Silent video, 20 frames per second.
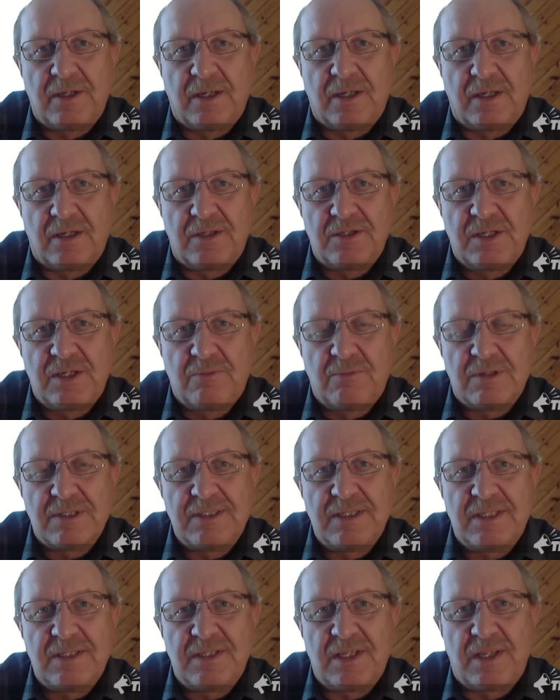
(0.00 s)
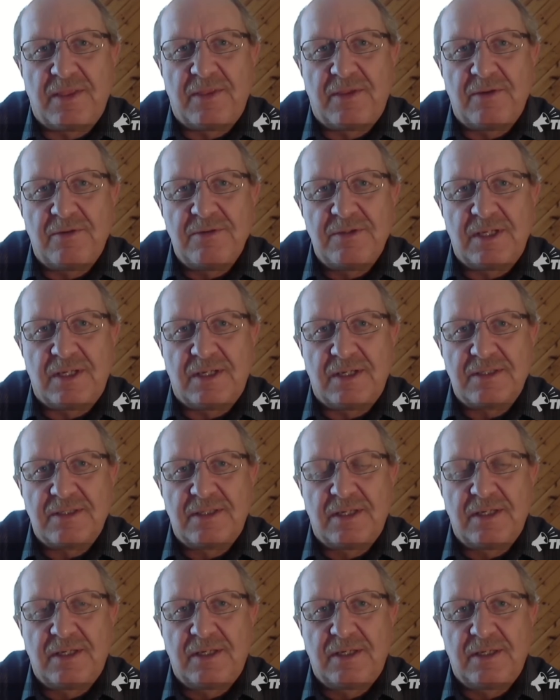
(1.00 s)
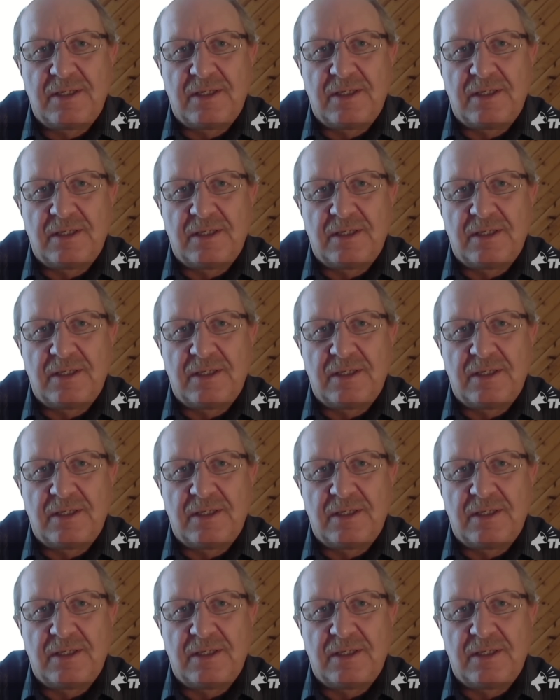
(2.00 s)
Uh, she wasn't as enthusiastic,